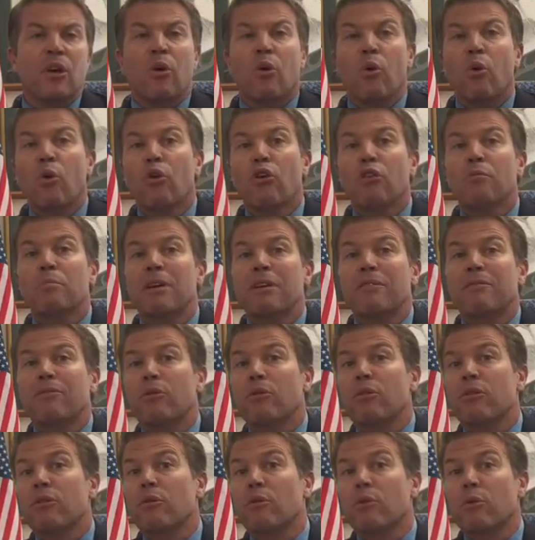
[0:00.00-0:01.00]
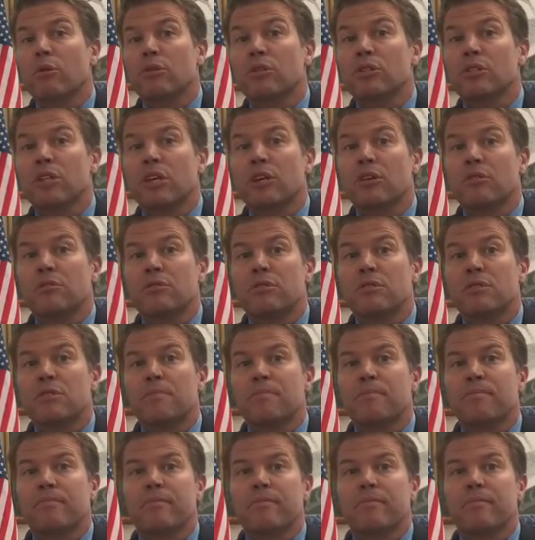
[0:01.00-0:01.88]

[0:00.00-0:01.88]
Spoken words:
or before the orange cones.